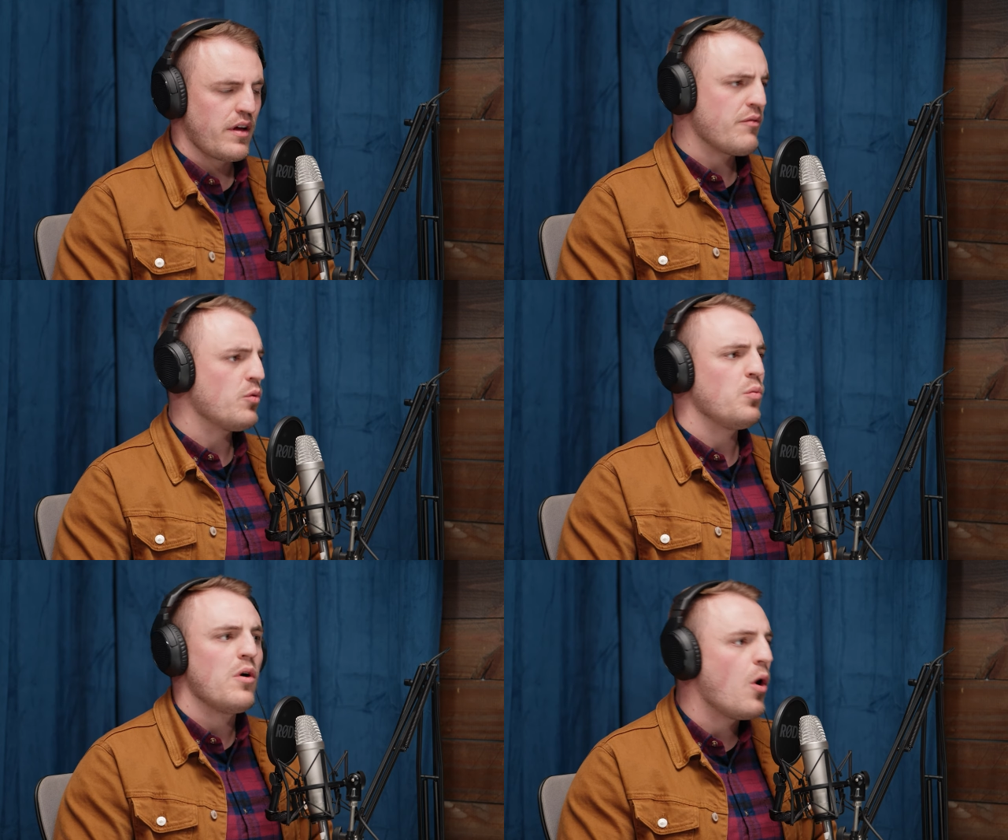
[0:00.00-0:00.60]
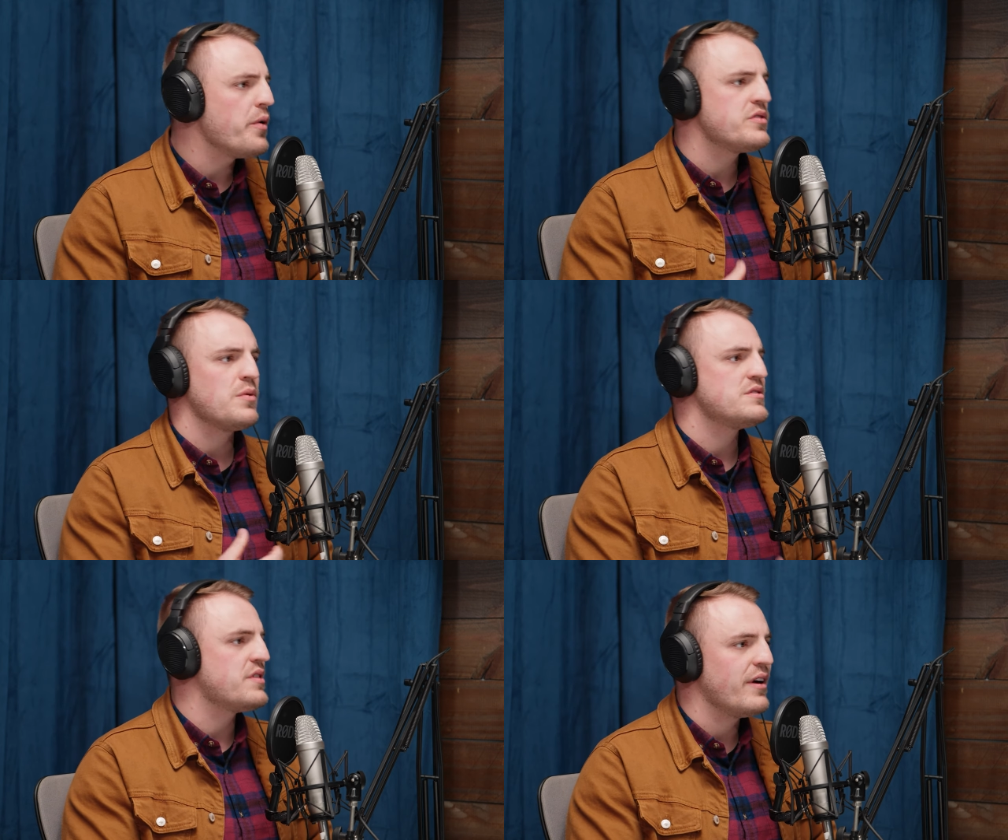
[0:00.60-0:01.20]
Everyone always
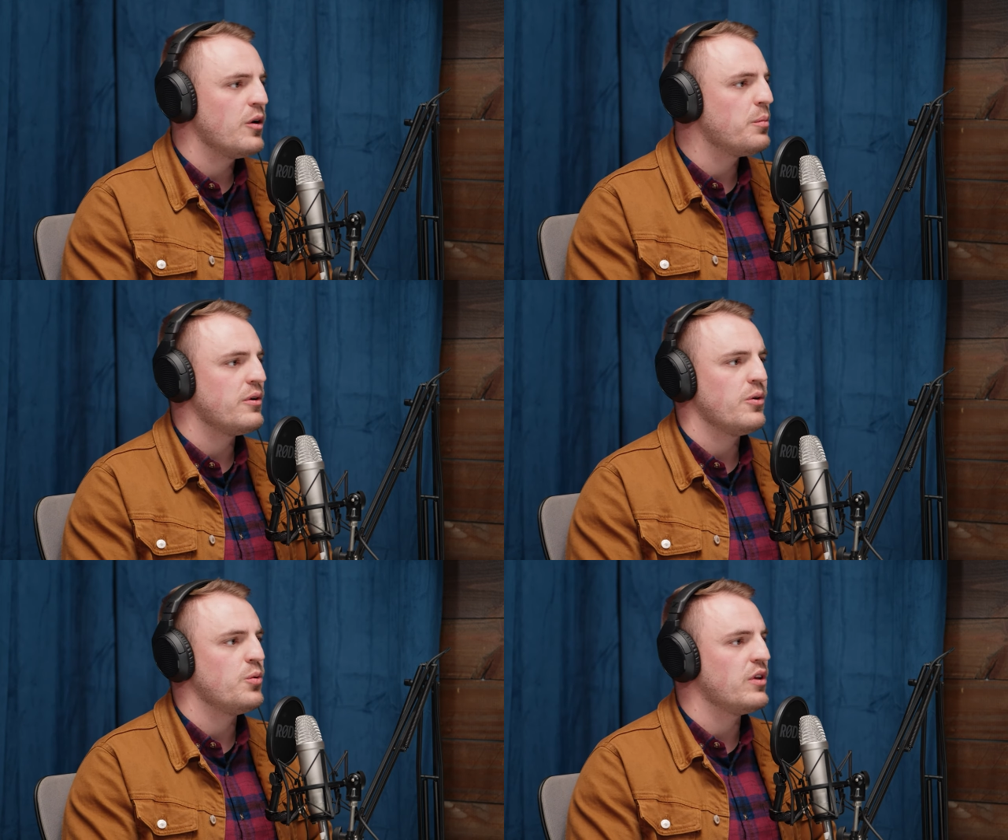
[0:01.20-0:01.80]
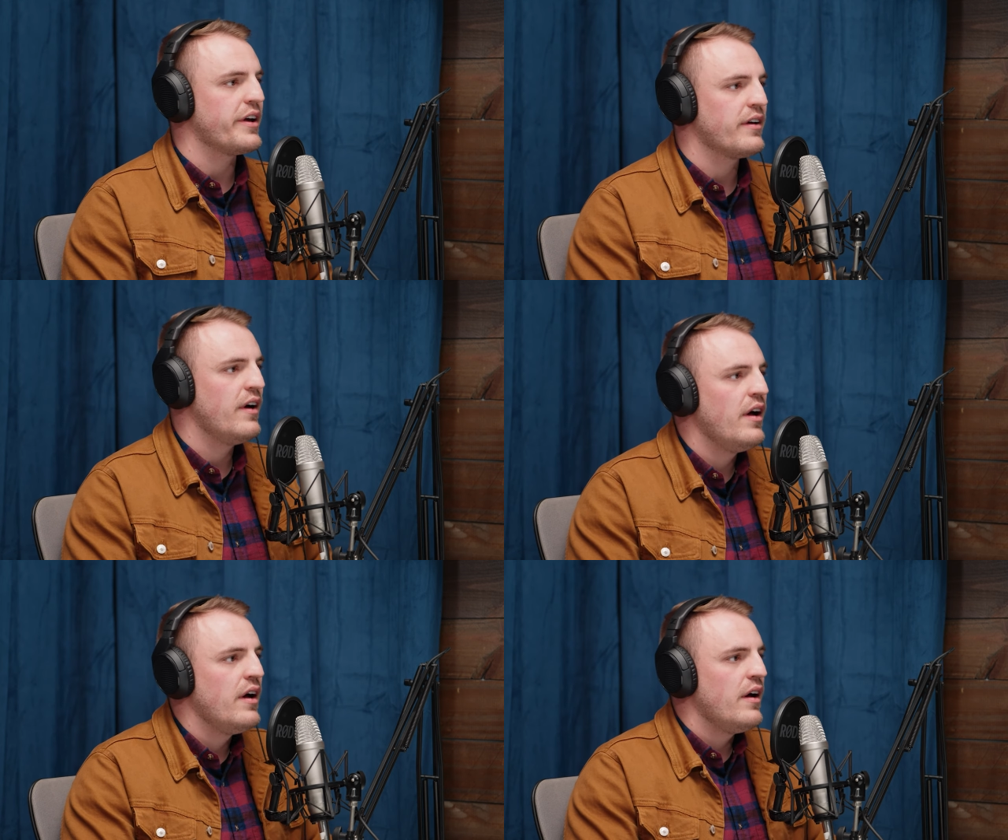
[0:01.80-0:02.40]
wants to help you. Like...
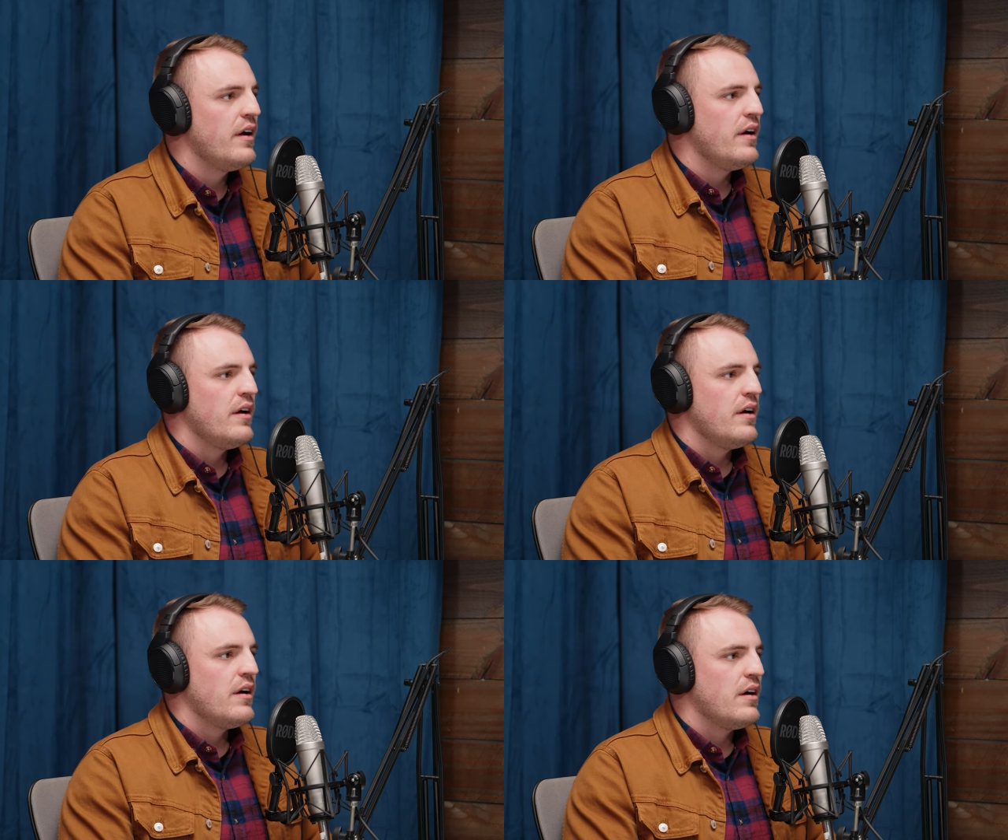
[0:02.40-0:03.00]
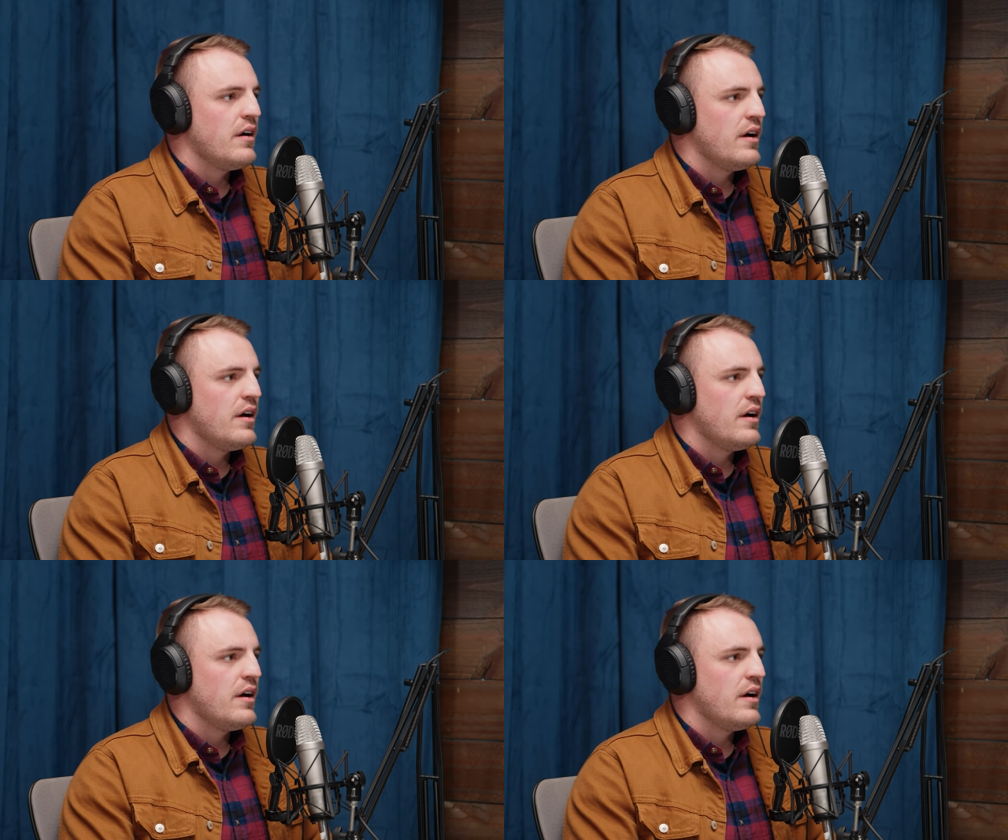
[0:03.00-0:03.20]
Yeah, what